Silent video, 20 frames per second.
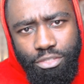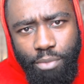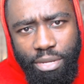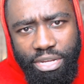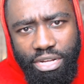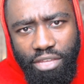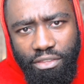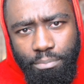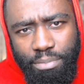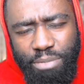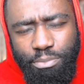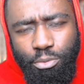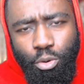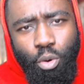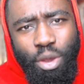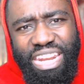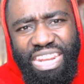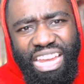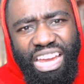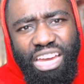away to other people
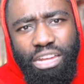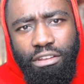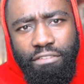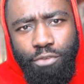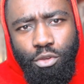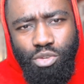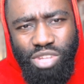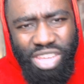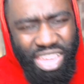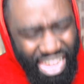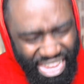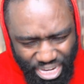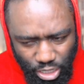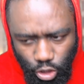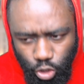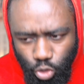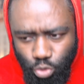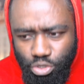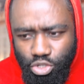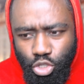or any kind of food,
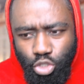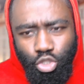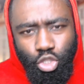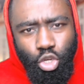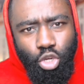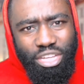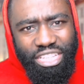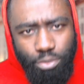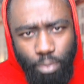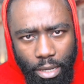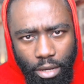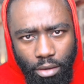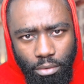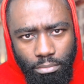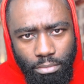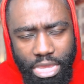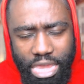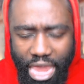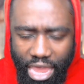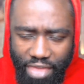including your dog as well.
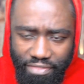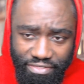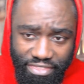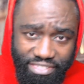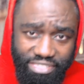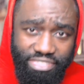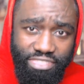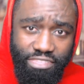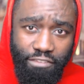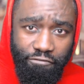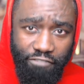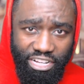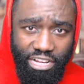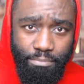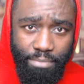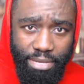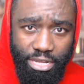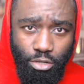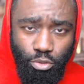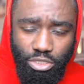And this is the
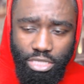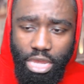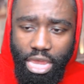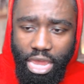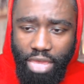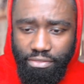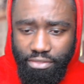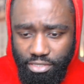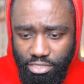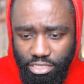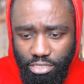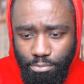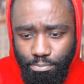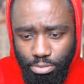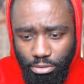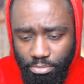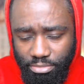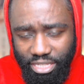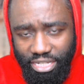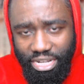fundamentals, and this is the
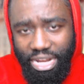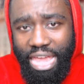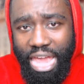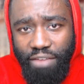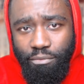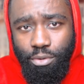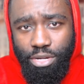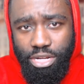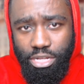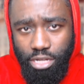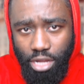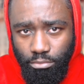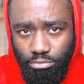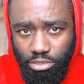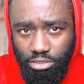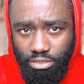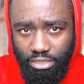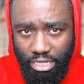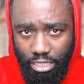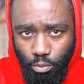problem that I have when it comes
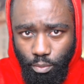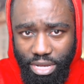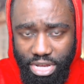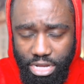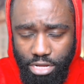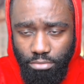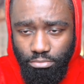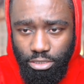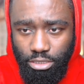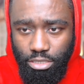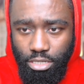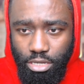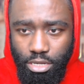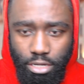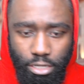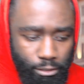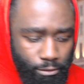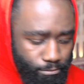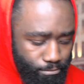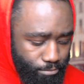to Stella Williams.
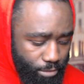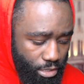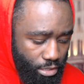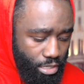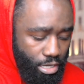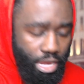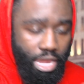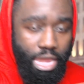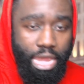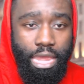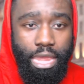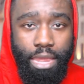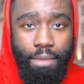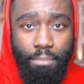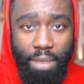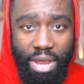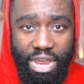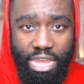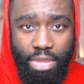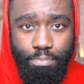In
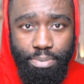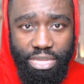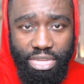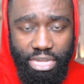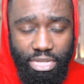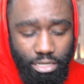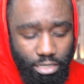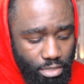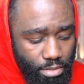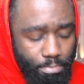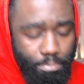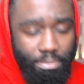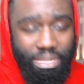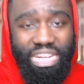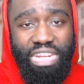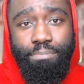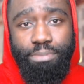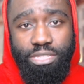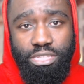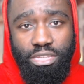my opinion,
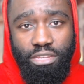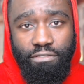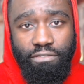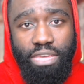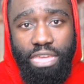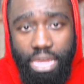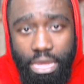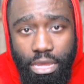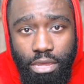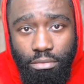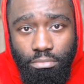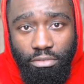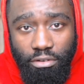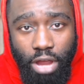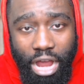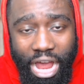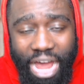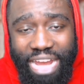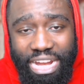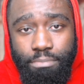manipulative,
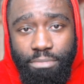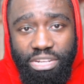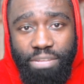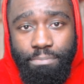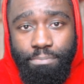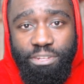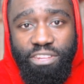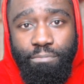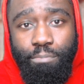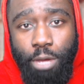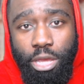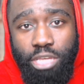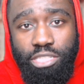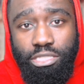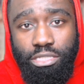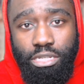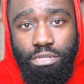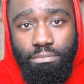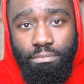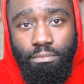highly manipulative
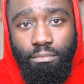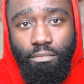personally.